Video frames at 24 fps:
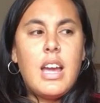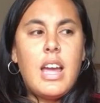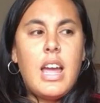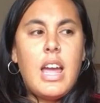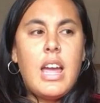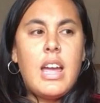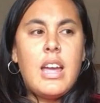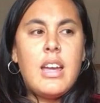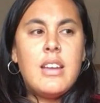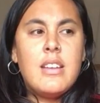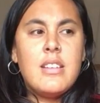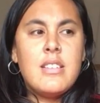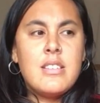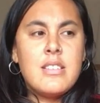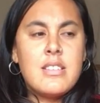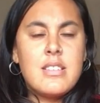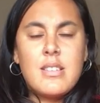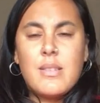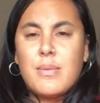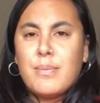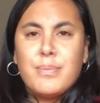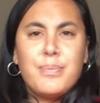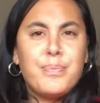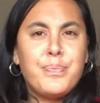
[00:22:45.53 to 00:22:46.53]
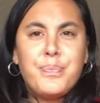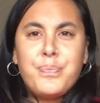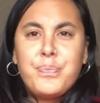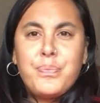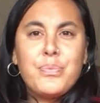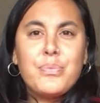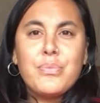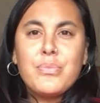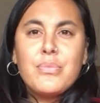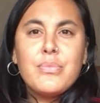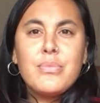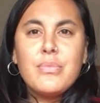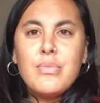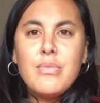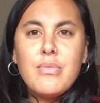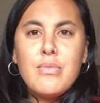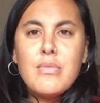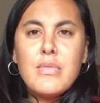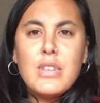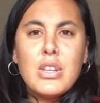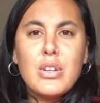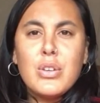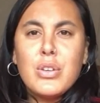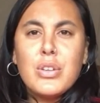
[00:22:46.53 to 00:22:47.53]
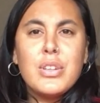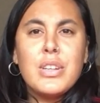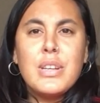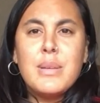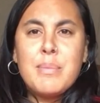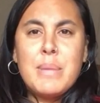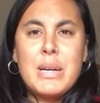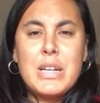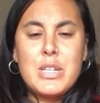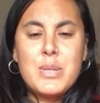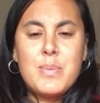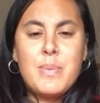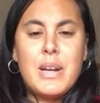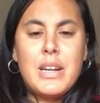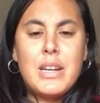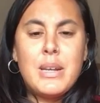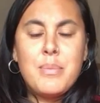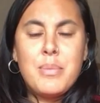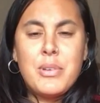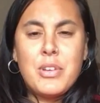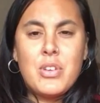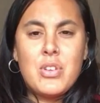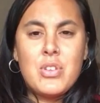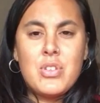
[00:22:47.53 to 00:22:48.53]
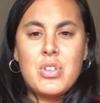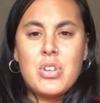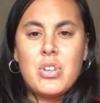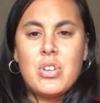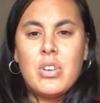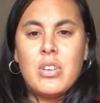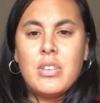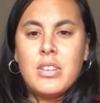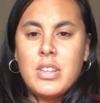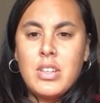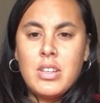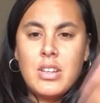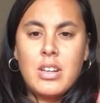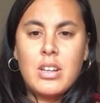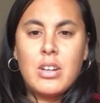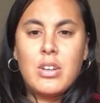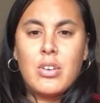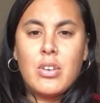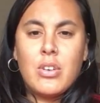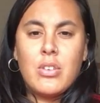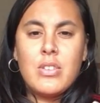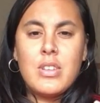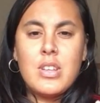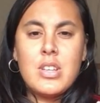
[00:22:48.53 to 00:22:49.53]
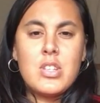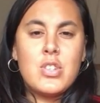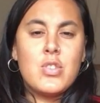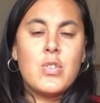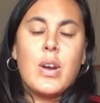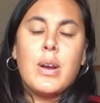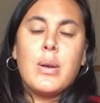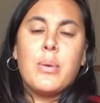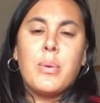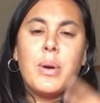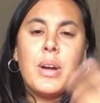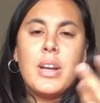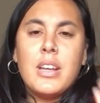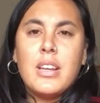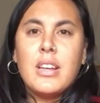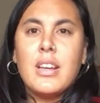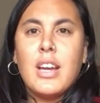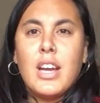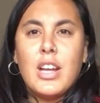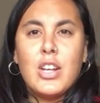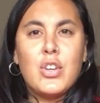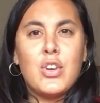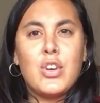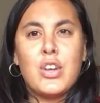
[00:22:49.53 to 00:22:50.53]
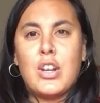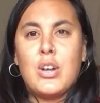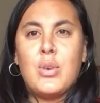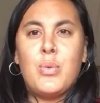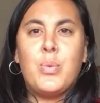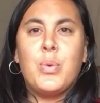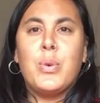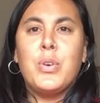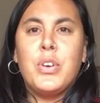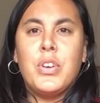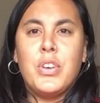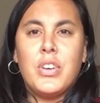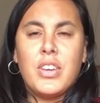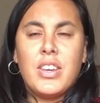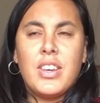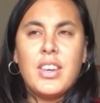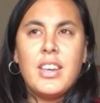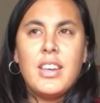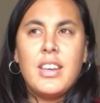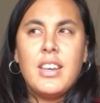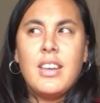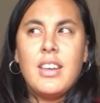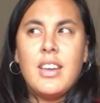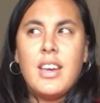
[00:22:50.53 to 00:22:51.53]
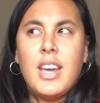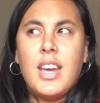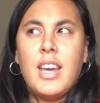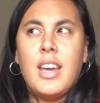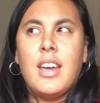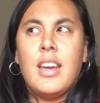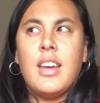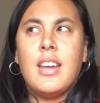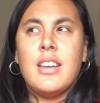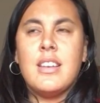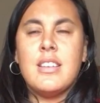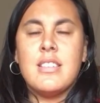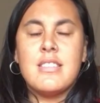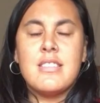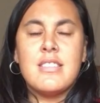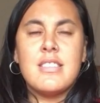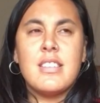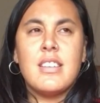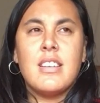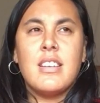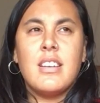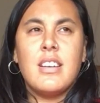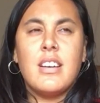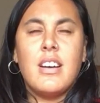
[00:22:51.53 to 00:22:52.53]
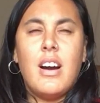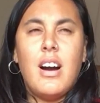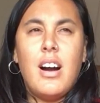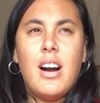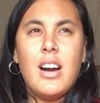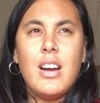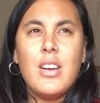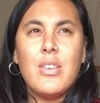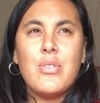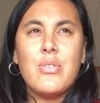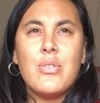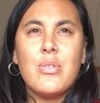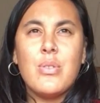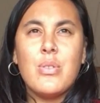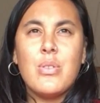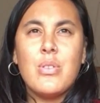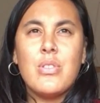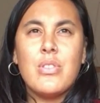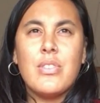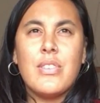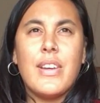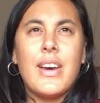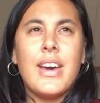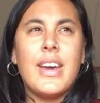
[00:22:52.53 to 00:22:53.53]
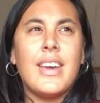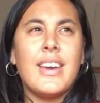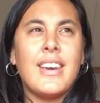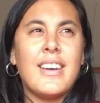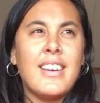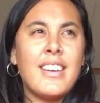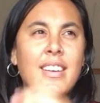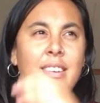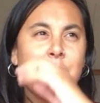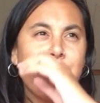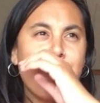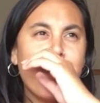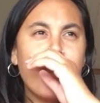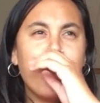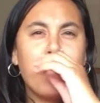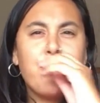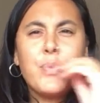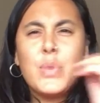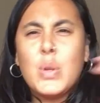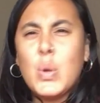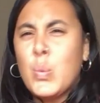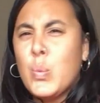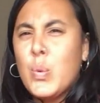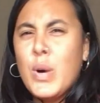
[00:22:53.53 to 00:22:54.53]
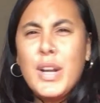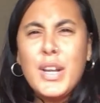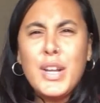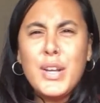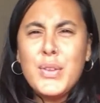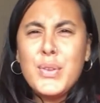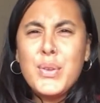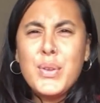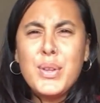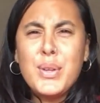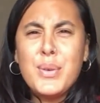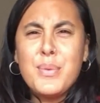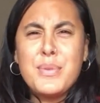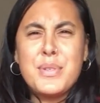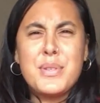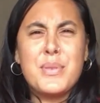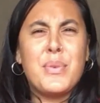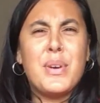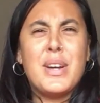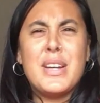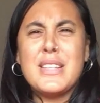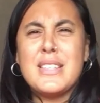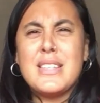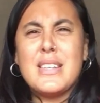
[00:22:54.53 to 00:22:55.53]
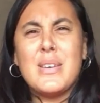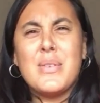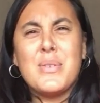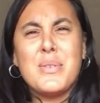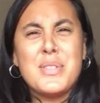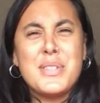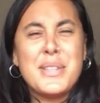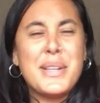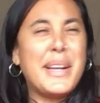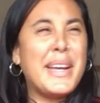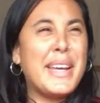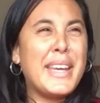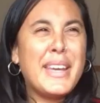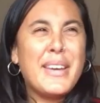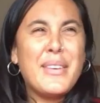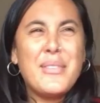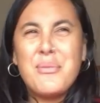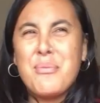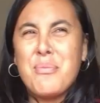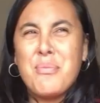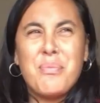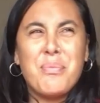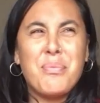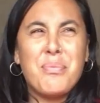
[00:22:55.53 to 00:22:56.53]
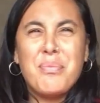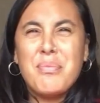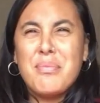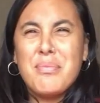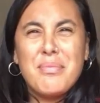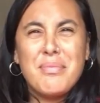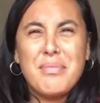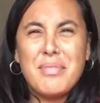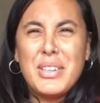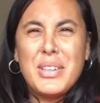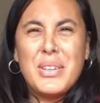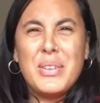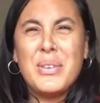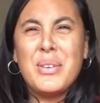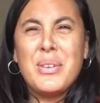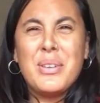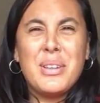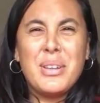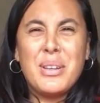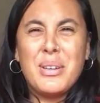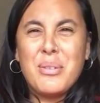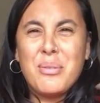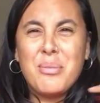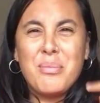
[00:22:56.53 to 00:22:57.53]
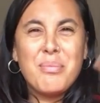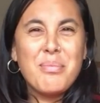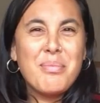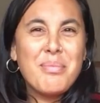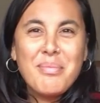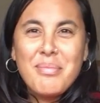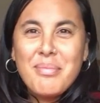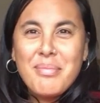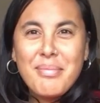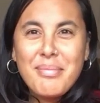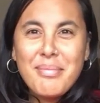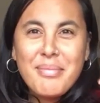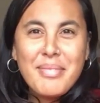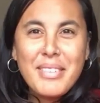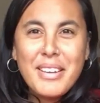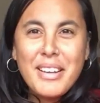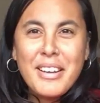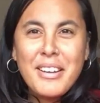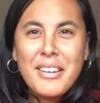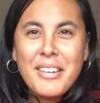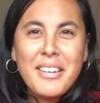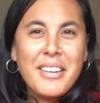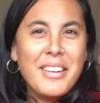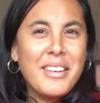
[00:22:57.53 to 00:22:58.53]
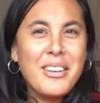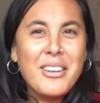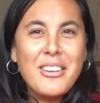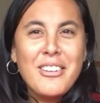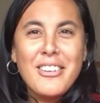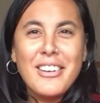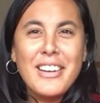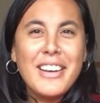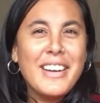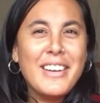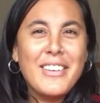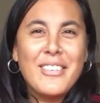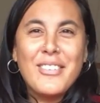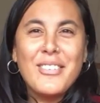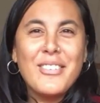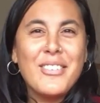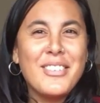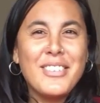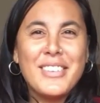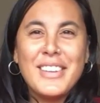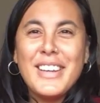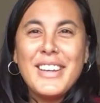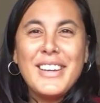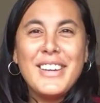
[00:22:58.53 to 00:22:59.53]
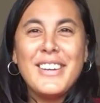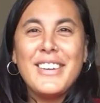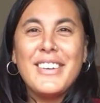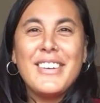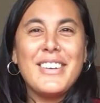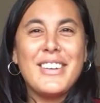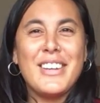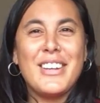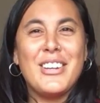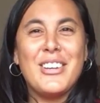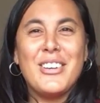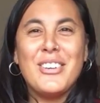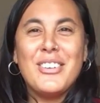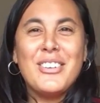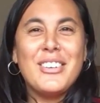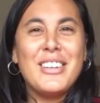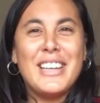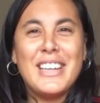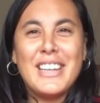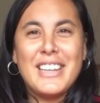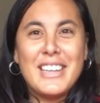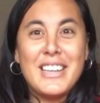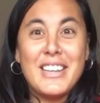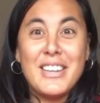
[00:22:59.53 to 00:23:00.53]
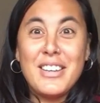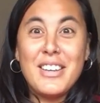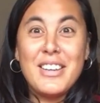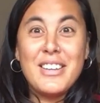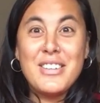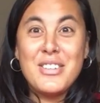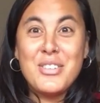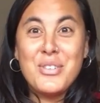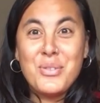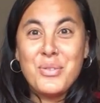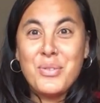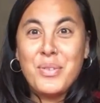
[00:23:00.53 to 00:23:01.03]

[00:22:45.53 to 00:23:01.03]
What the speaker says: and you don't need much money because you know that you're going to go there straight away and you're going to work. And I thought like, I thought it was crazy. I was like, you know, like, are you like all there, you know, like is your